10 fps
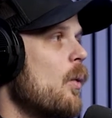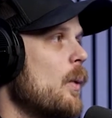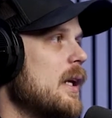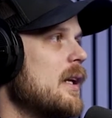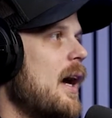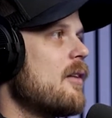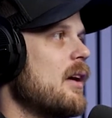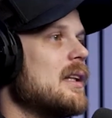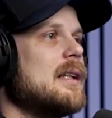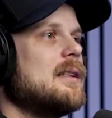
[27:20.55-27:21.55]
we need to have
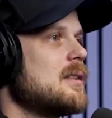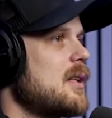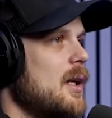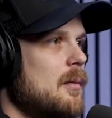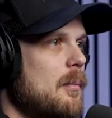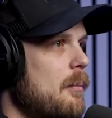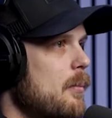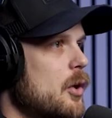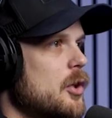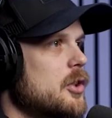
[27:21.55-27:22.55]
at least 10
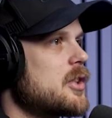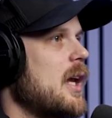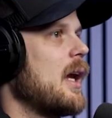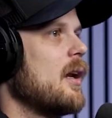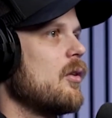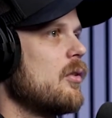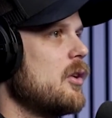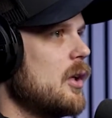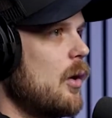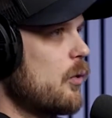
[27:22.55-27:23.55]
members and,
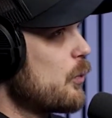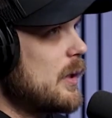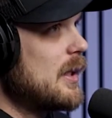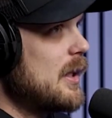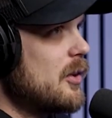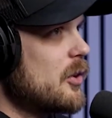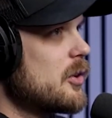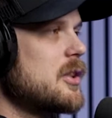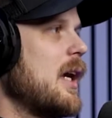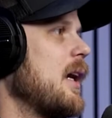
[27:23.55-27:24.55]
3
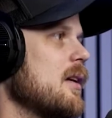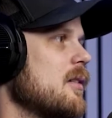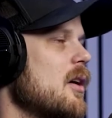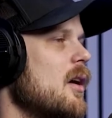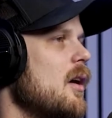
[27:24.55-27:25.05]
leaders, and